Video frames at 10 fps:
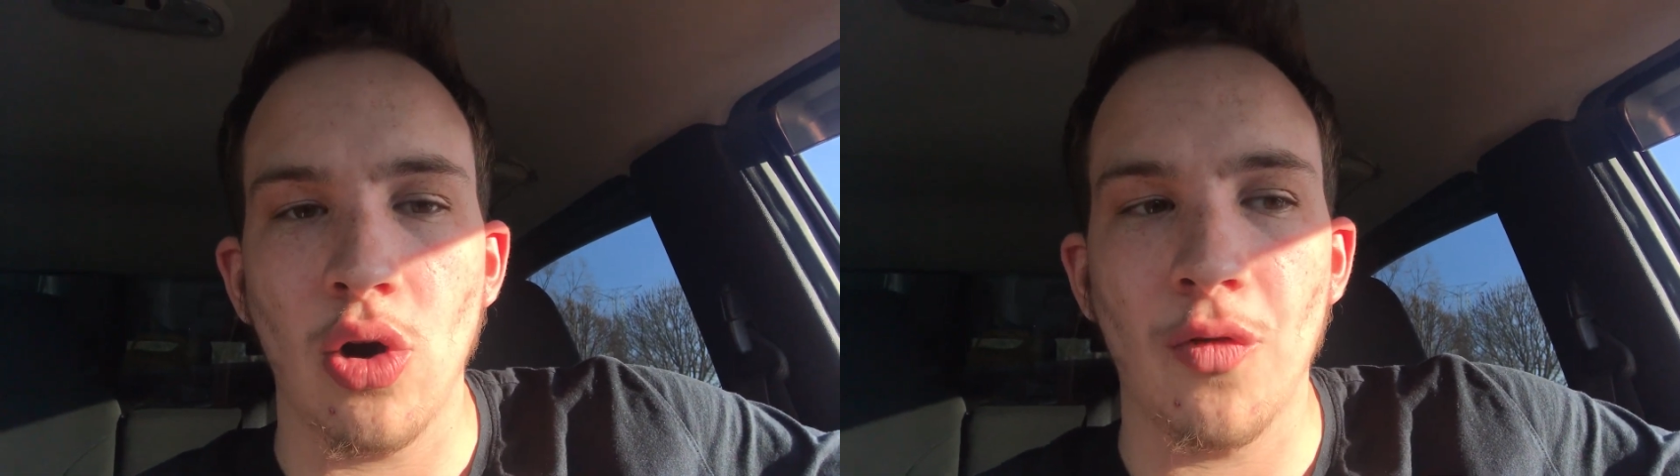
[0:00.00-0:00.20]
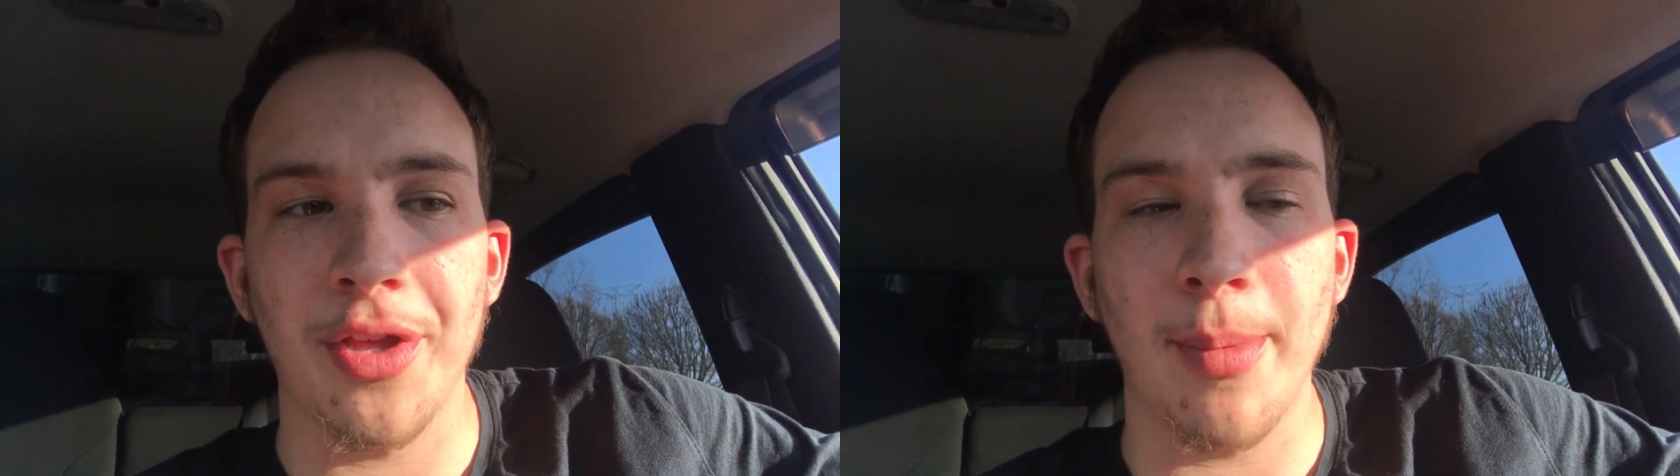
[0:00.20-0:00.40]

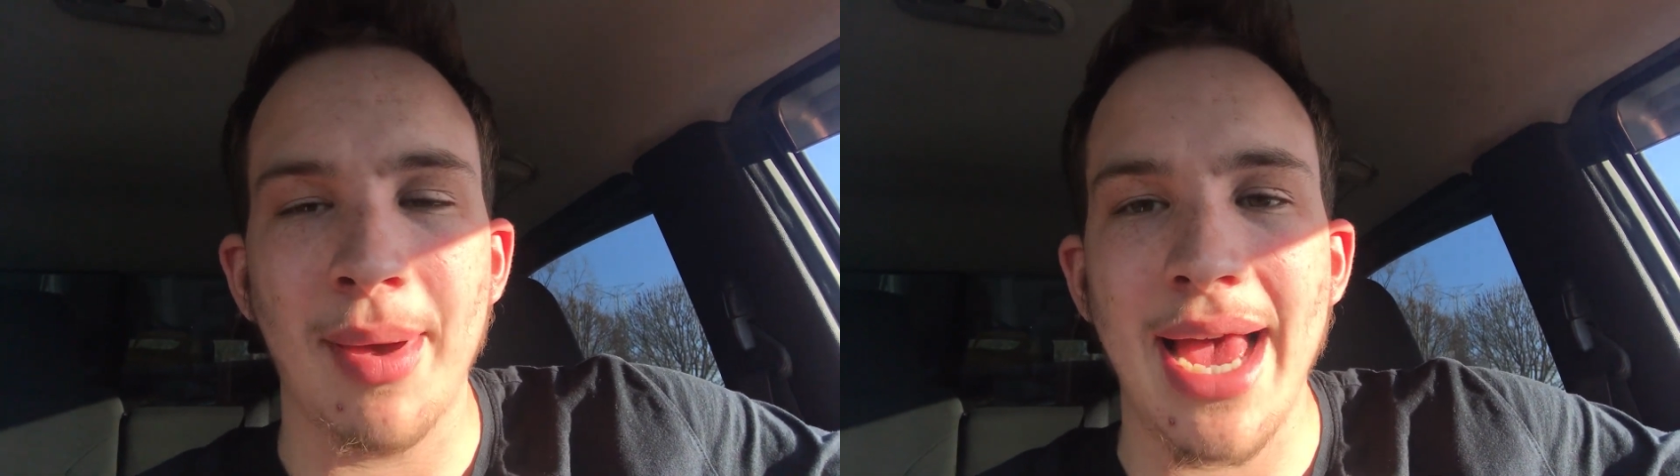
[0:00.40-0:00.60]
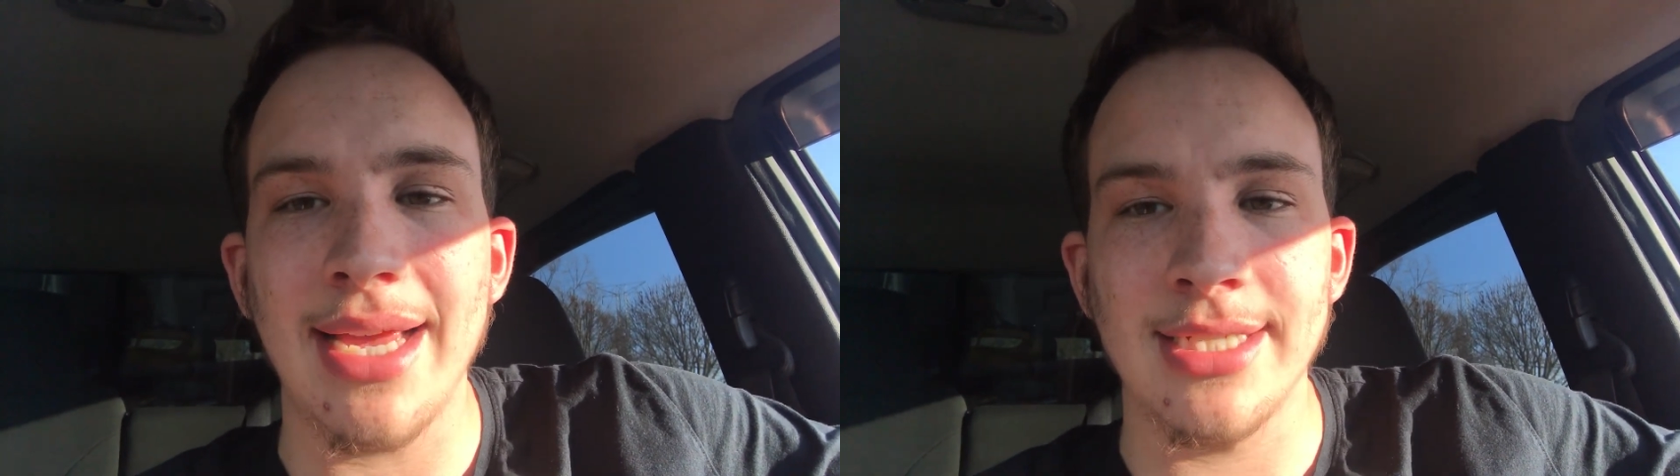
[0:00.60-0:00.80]
over the
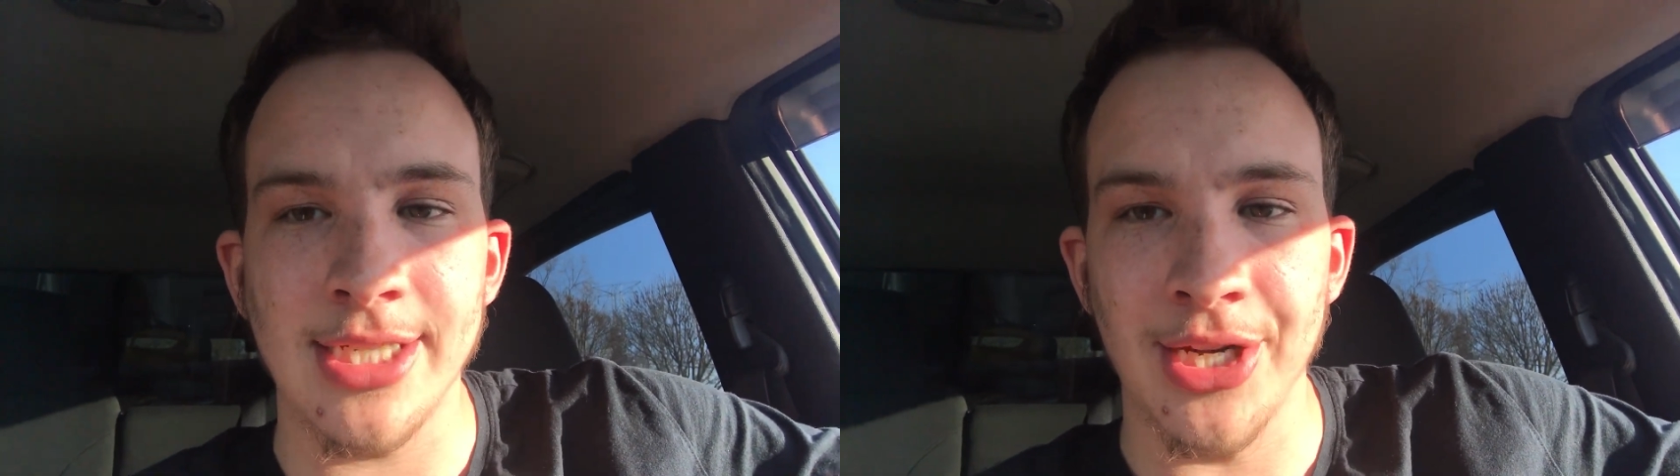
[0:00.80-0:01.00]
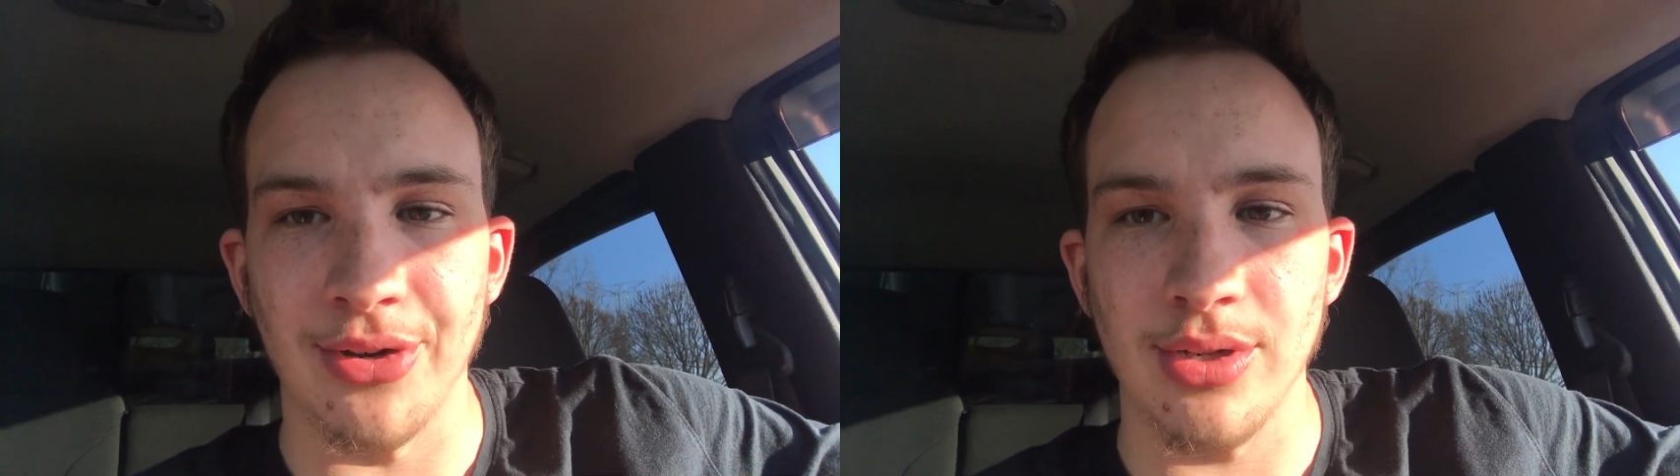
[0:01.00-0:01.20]

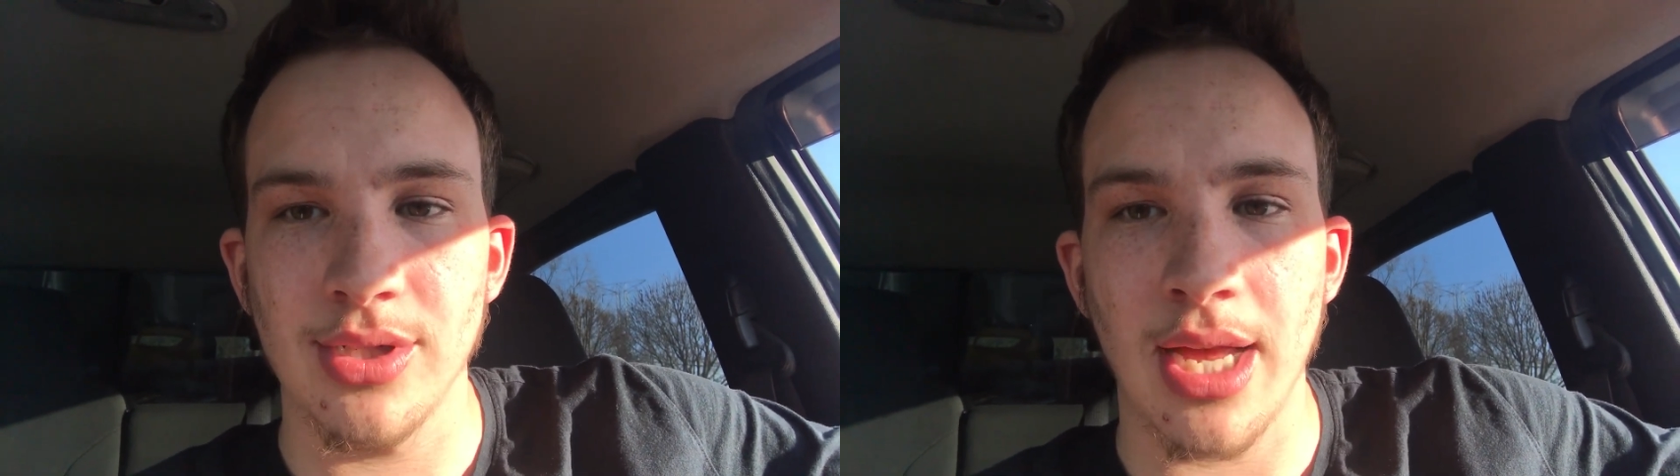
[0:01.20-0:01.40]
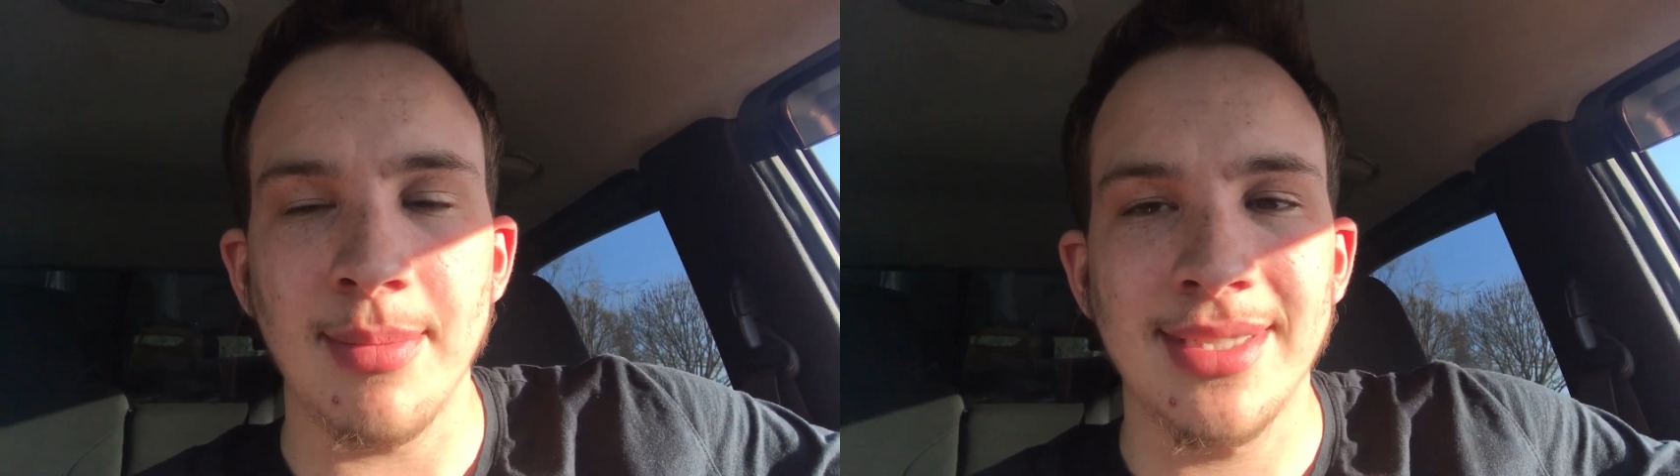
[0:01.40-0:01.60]
past
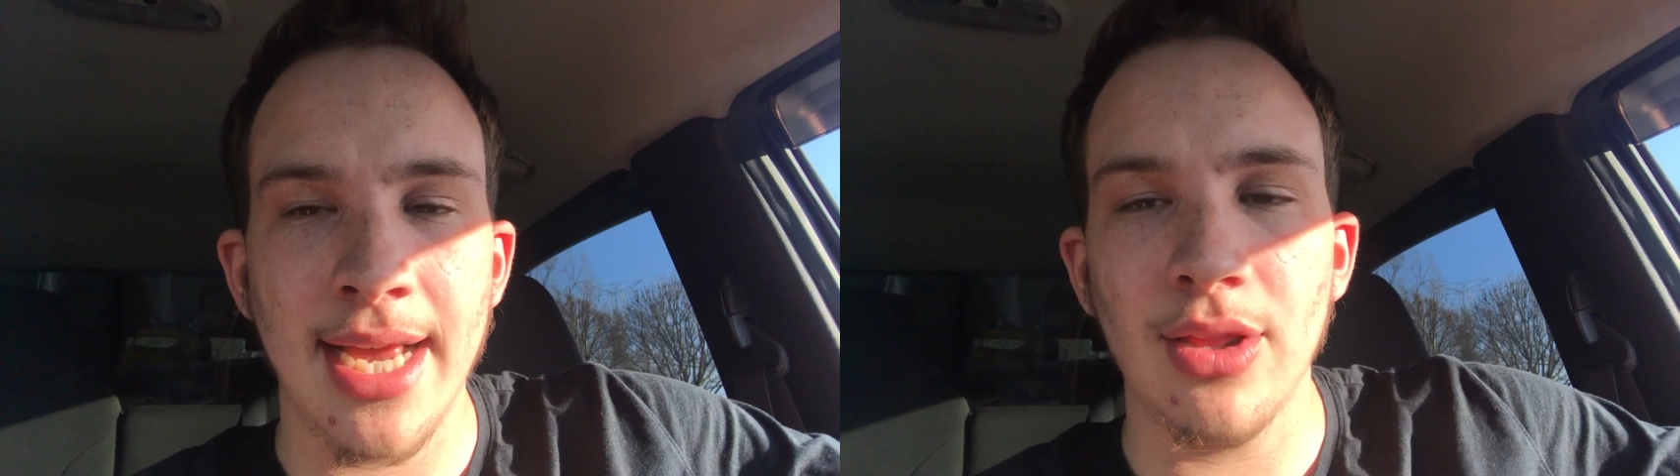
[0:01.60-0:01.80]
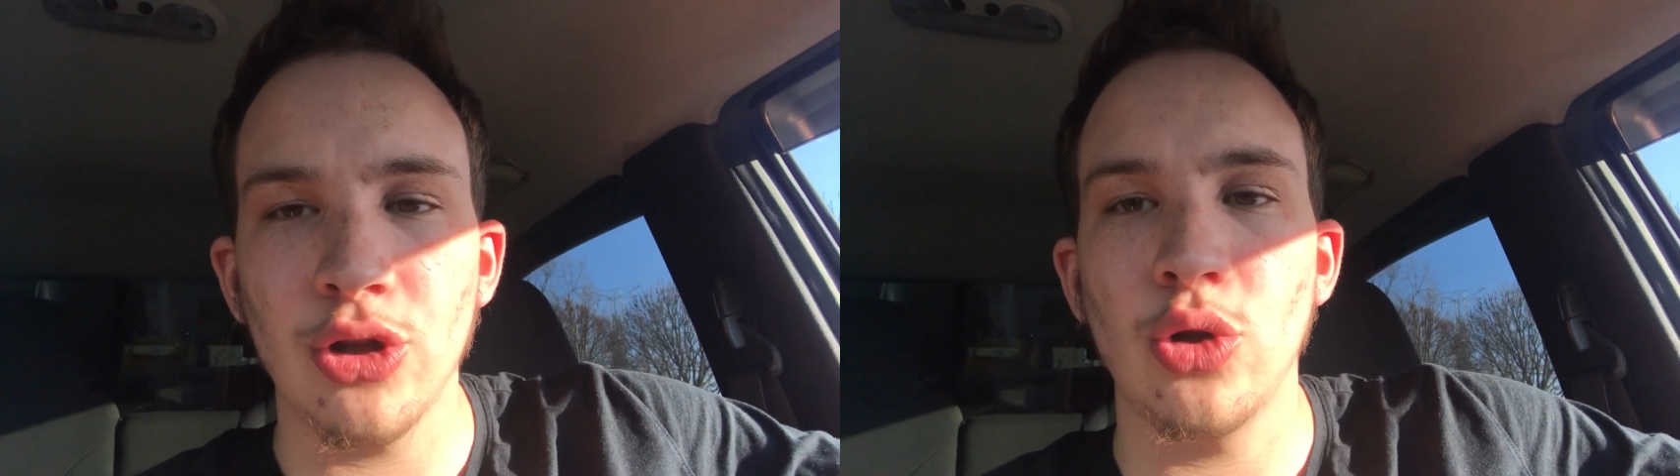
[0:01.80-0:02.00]
years. I'm
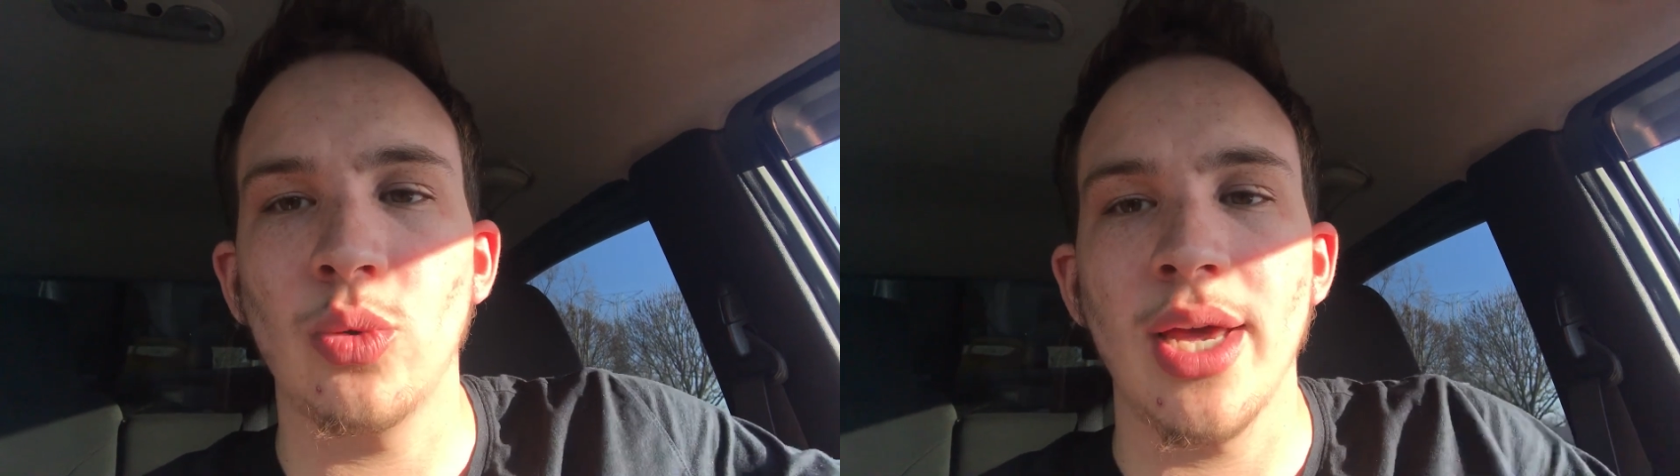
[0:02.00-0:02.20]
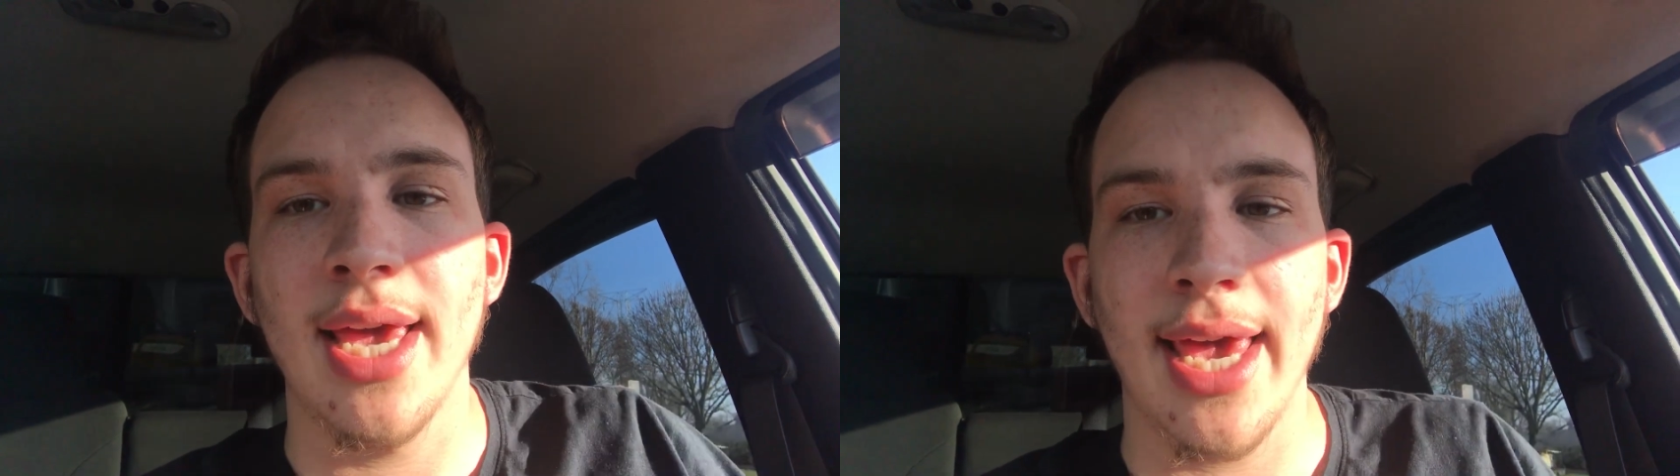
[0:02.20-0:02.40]
telling you,